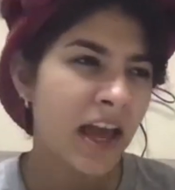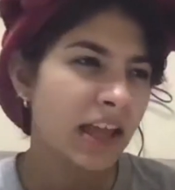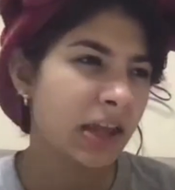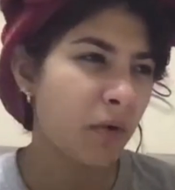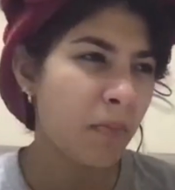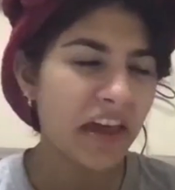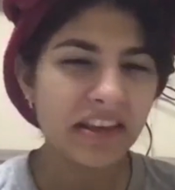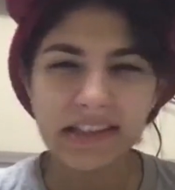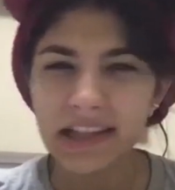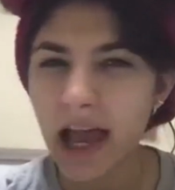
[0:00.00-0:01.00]
they were making
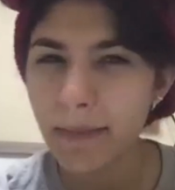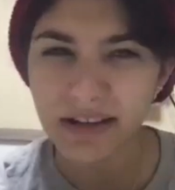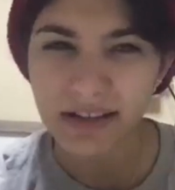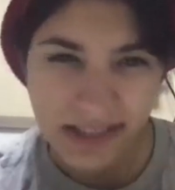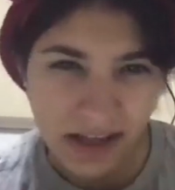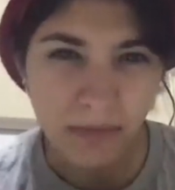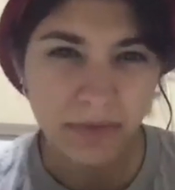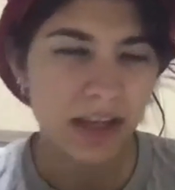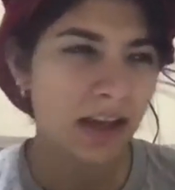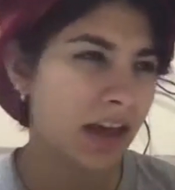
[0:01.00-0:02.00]
slime out of
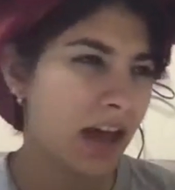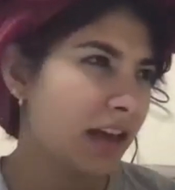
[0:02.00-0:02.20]
something.